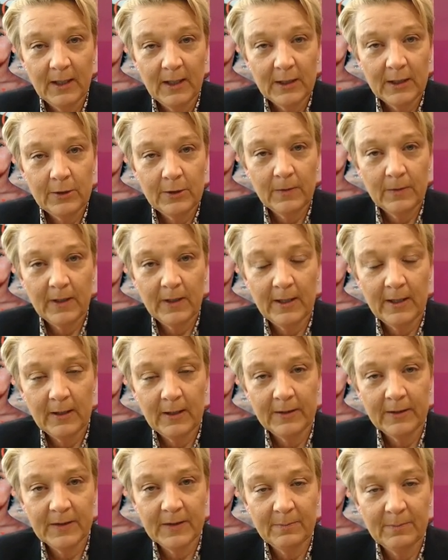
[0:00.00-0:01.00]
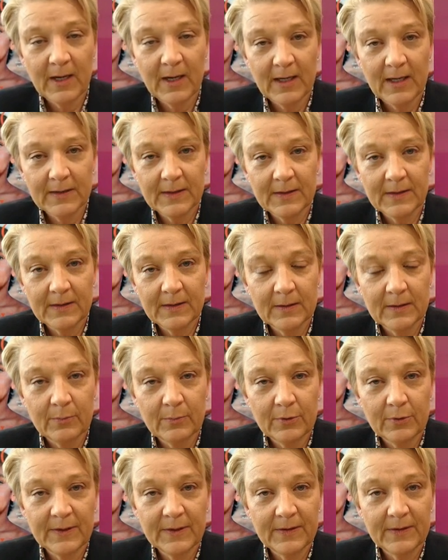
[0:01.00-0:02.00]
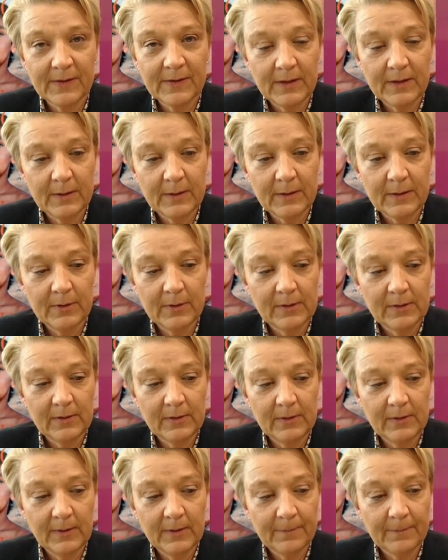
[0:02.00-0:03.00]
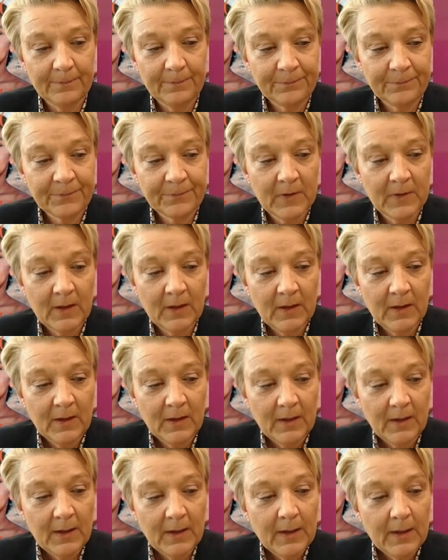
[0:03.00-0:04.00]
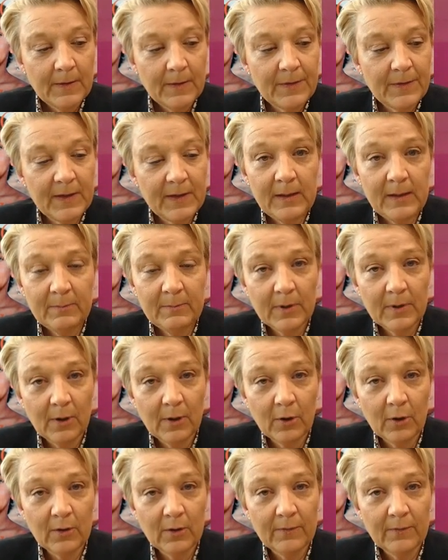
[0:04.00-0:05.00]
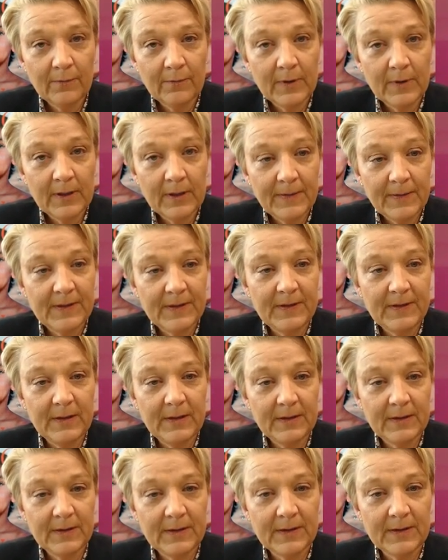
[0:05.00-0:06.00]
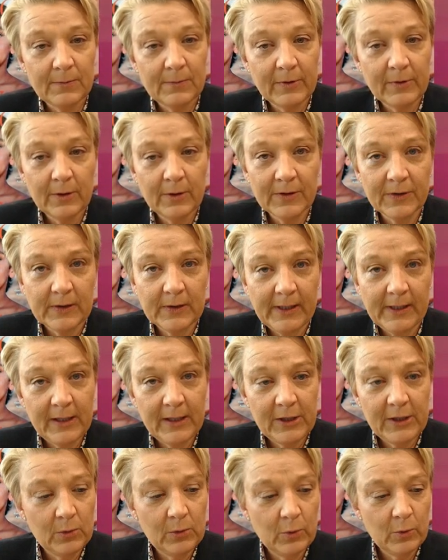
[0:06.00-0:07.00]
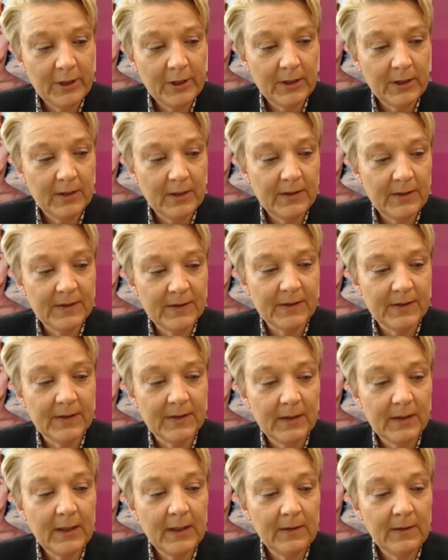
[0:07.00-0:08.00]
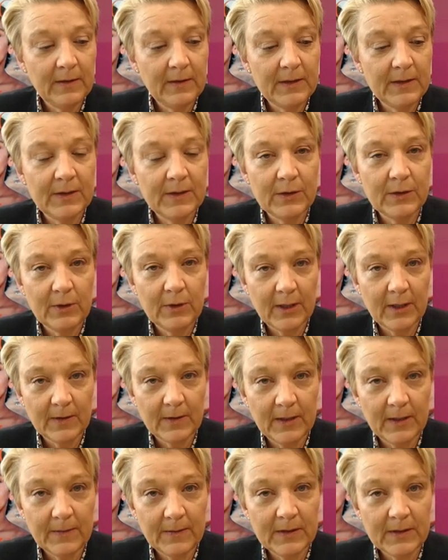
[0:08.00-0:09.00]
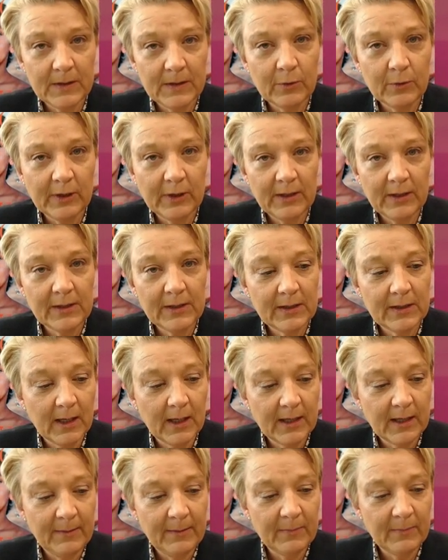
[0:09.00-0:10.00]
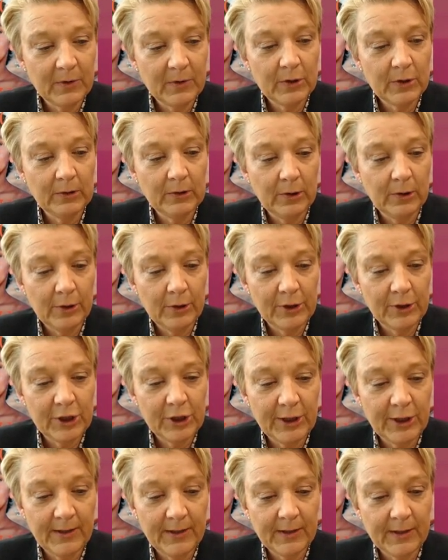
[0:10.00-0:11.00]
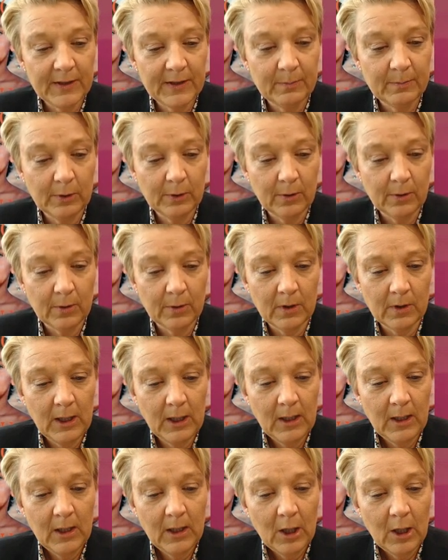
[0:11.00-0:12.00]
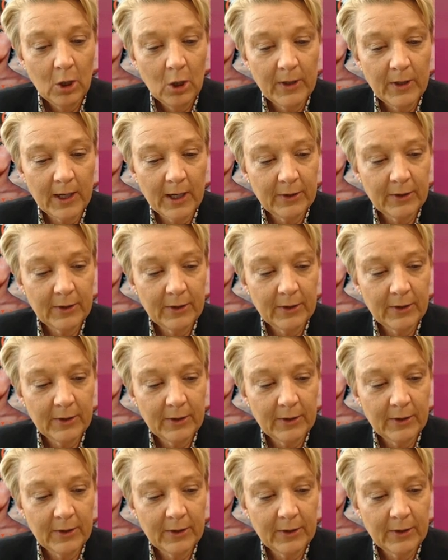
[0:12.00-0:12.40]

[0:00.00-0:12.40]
to their elders past, present and emerging. The theme of this year's Reconciliation Week is In This Together, and this is really a time to learn, share and explore on how to